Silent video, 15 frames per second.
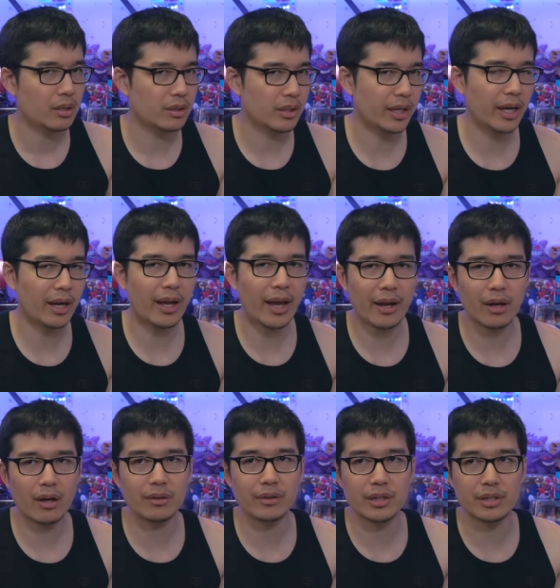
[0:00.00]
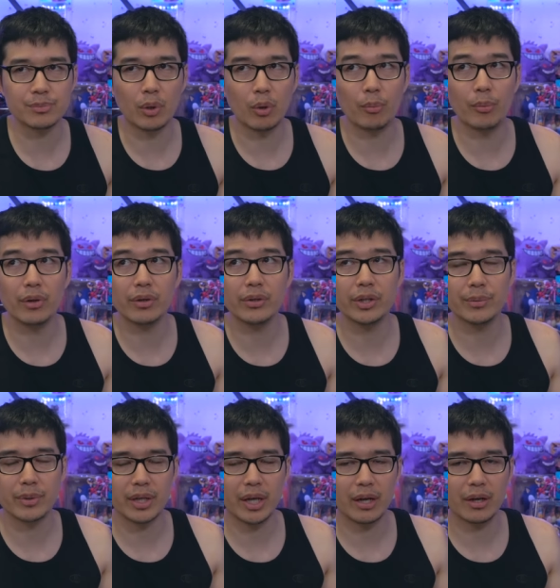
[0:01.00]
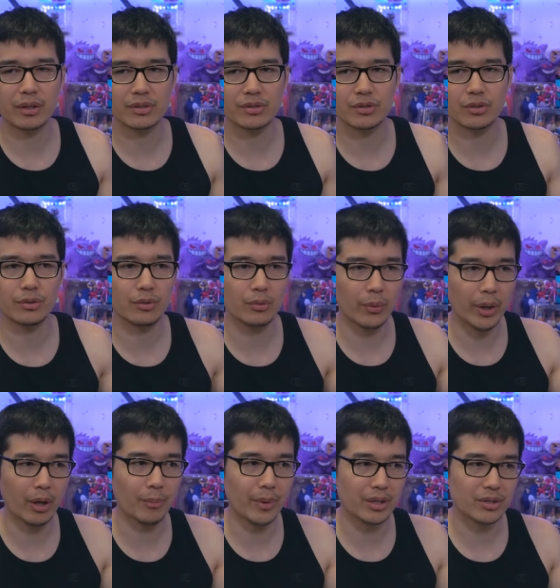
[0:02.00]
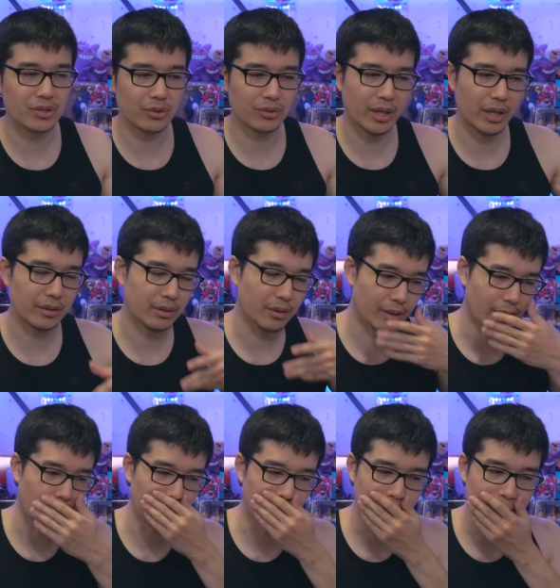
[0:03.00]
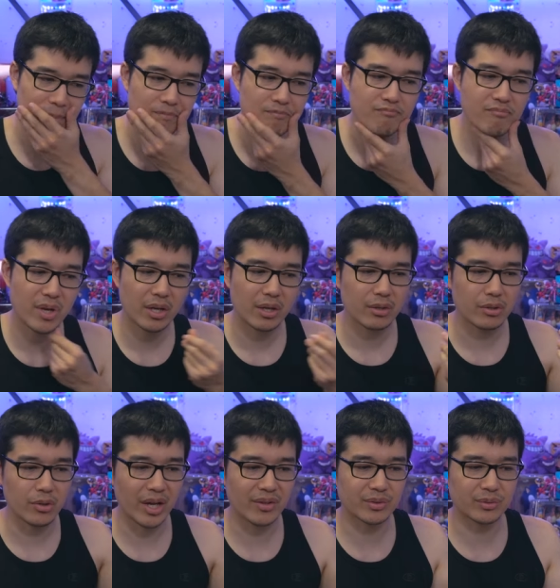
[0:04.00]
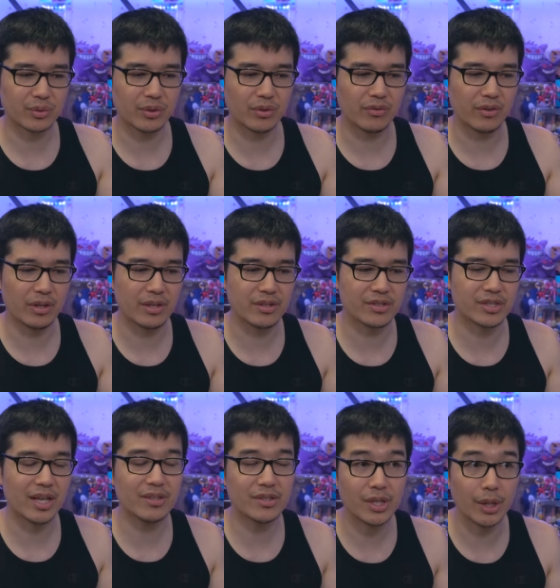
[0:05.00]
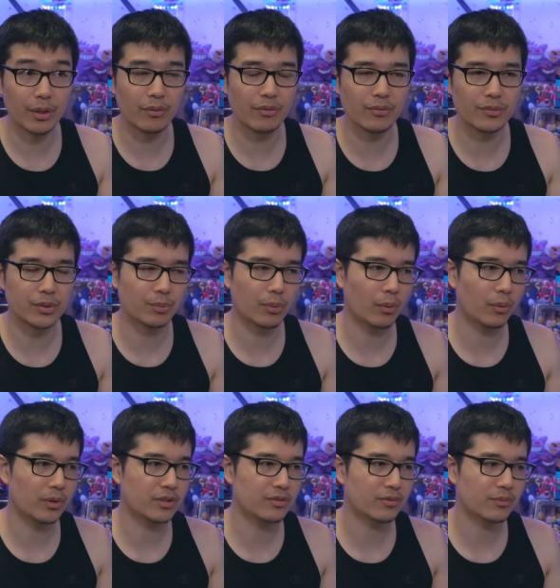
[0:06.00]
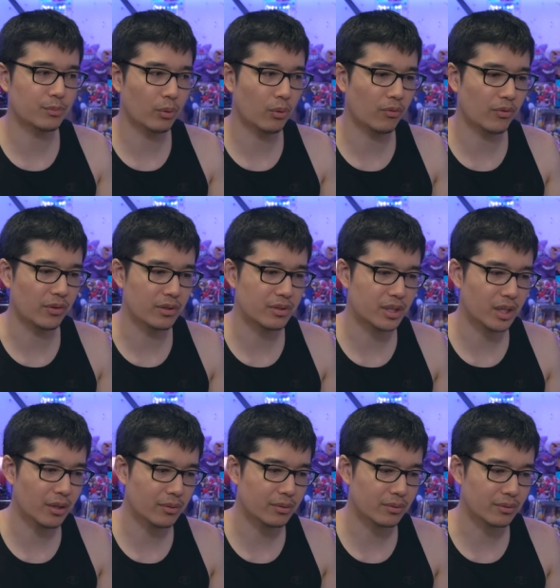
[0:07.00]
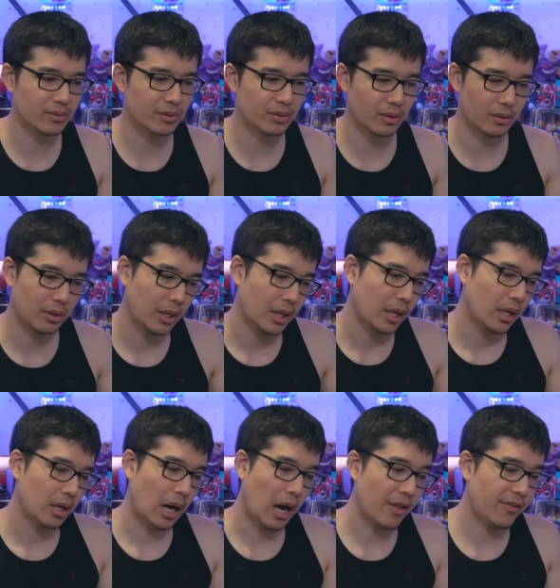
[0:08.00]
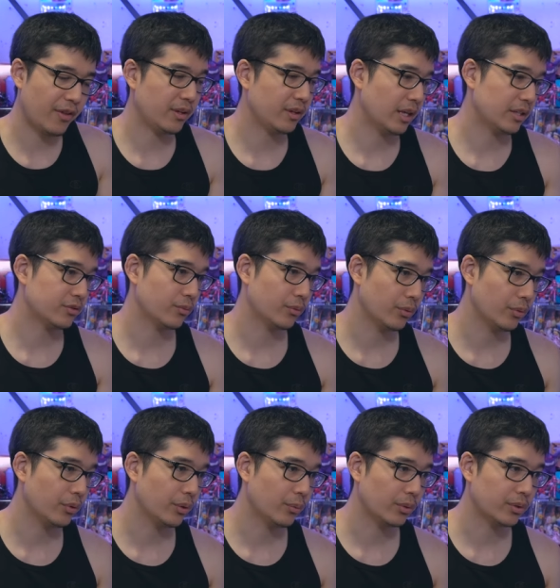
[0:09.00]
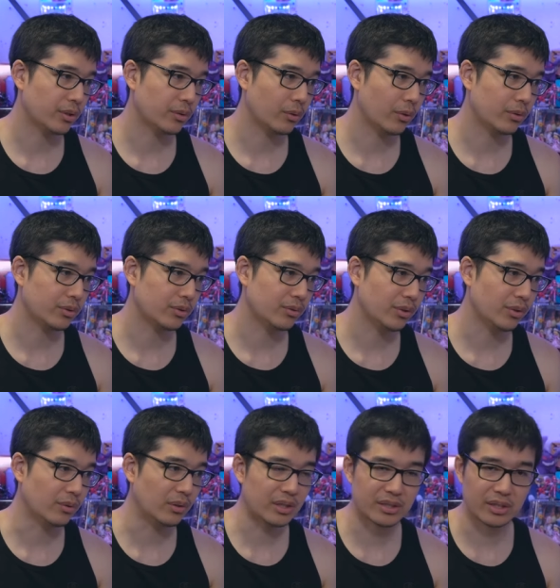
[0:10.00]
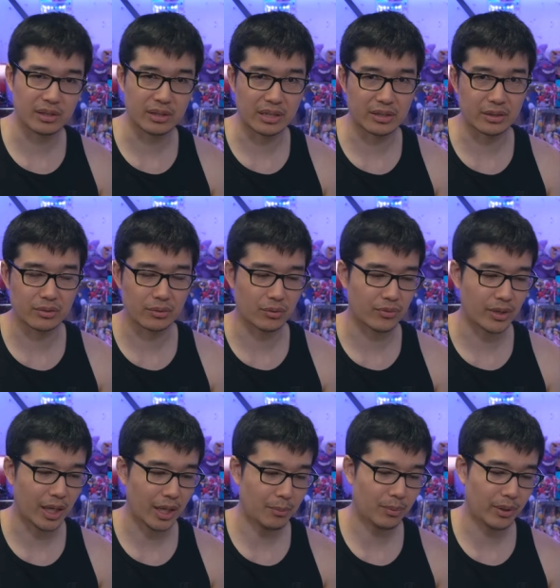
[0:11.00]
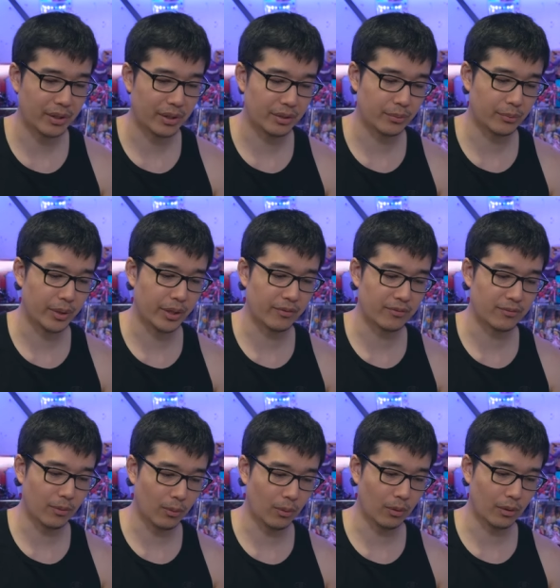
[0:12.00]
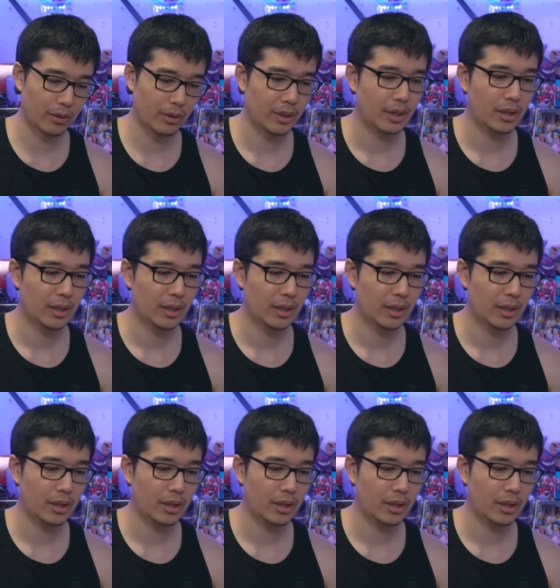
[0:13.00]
they gotta add on these mobility mechanics to well make sure that um, you have some sort of incentive to pull these pull for these characters. So I think that's really what they're going to do. That's the, that's the sort of game plan anyway for